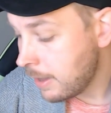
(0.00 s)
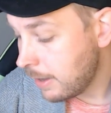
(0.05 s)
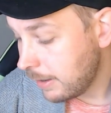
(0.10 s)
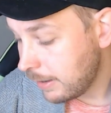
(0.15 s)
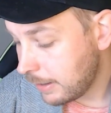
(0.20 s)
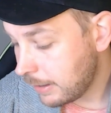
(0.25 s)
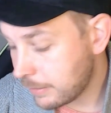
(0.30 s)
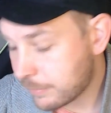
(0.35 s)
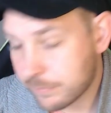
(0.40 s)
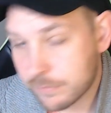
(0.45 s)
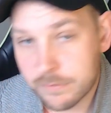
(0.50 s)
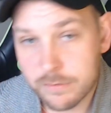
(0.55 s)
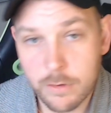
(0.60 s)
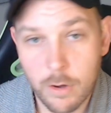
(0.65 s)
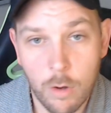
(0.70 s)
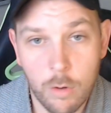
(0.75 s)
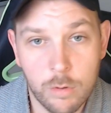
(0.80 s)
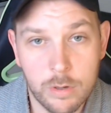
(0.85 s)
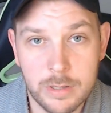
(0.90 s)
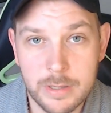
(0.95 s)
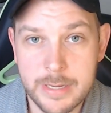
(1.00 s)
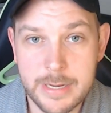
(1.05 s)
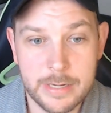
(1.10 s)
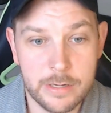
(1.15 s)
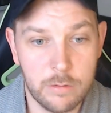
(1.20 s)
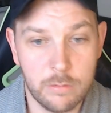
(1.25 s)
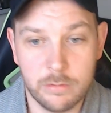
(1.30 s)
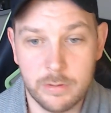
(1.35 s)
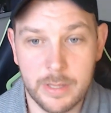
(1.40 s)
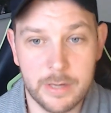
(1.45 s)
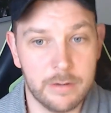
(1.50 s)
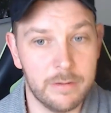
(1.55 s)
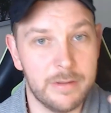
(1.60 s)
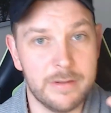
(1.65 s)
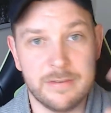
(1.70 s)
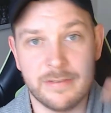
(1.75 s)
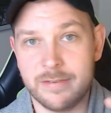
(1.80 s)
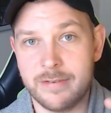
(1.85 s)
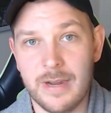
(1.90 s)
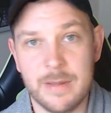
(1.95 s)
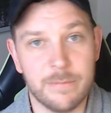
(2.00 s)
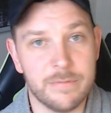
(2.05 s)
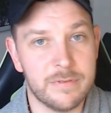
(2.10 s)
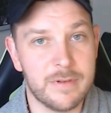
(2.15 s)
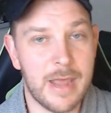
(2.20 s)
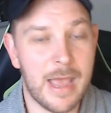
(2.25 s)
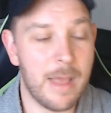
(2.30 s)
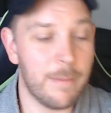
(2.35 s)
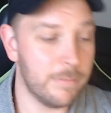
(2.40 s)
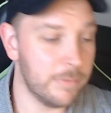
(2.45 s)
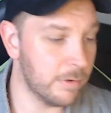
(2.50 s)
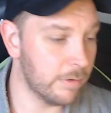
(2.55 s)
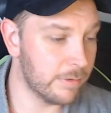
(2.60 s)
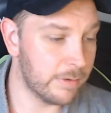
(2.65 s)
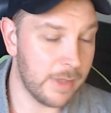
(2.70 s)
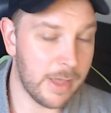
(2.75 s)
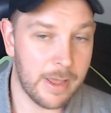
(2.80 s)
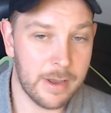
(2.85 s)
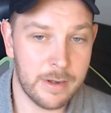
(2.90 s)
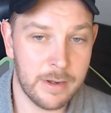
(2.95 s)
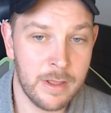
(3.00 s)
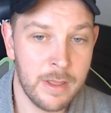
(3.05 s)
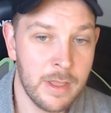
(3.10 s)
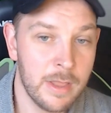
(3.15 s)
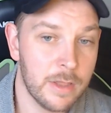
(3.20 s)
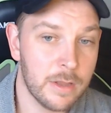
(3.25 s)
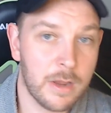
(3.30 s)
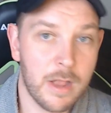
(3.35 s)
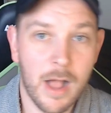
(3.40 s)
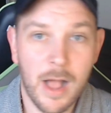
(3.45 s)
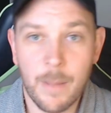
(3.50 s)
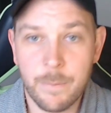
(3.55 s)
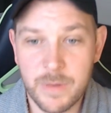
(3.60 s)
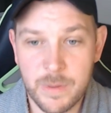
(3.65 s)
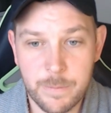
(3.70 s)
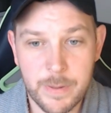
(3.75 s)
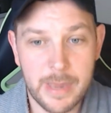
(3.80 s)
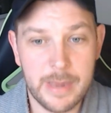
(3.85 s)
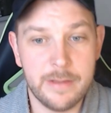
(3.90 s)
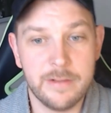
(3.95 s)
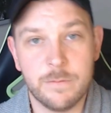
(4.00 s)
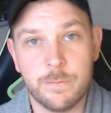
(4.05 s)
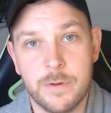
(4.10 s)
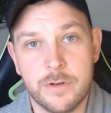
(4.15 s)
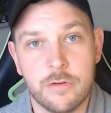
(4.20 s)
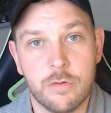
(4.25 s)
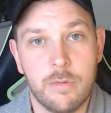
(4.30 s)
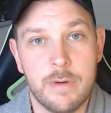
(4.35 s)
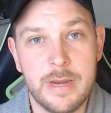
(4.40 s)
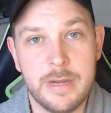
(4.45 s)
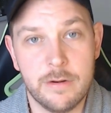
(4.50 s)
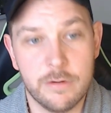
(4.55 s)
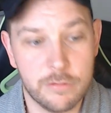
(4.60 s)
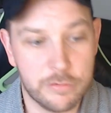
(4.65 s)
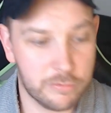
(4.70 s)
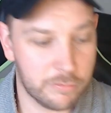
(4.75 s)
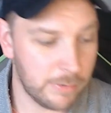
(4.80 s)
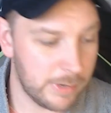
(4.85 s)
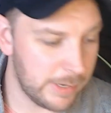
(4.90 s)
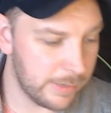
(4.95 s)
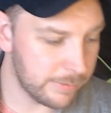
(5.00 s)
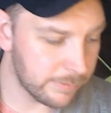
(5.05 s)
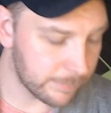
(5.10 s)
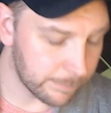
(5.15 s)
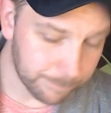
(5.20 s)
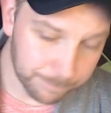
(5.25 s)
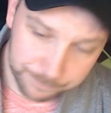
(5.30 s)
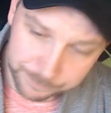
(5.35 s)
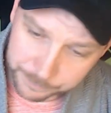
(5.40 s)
It's so clean. You literally snip, snap, you're done. Copy, paste between your screens.